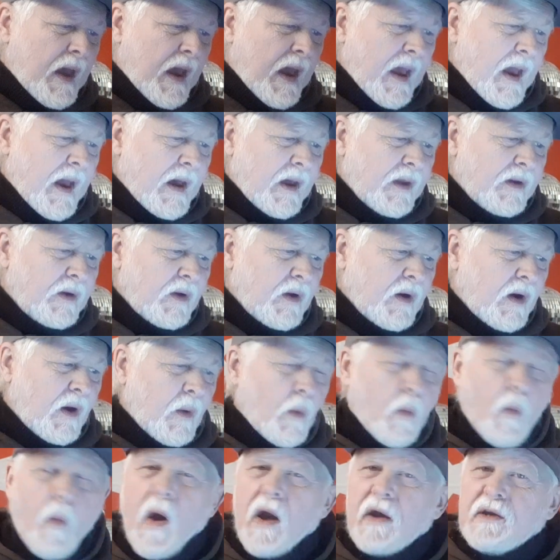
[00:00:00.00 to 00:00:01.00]
And uh,
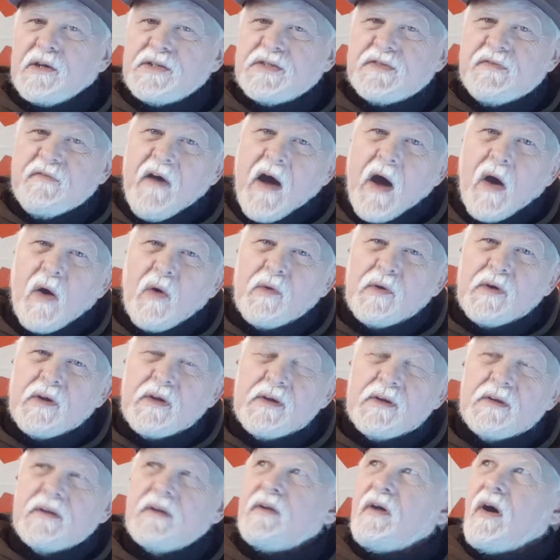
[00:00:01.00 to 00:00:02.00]
one is found
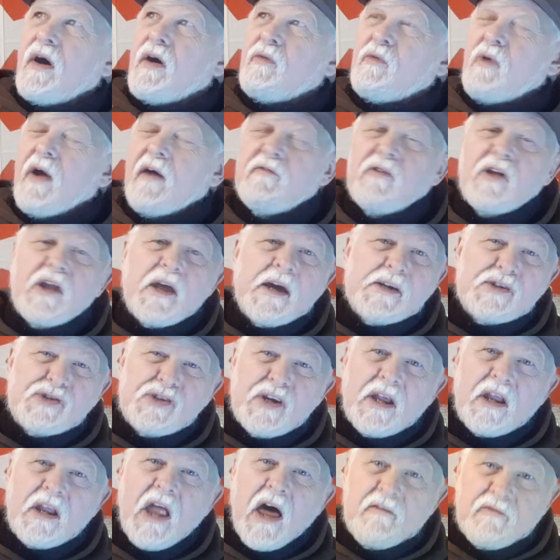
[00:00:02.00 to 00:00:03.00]
in uh,
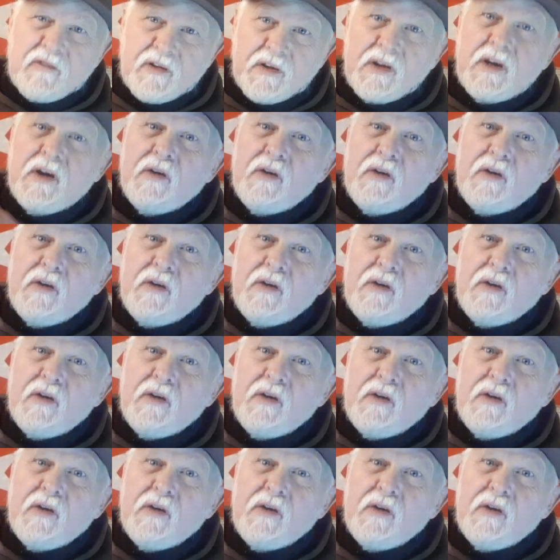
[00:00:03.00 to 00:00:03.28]
Revelation 11.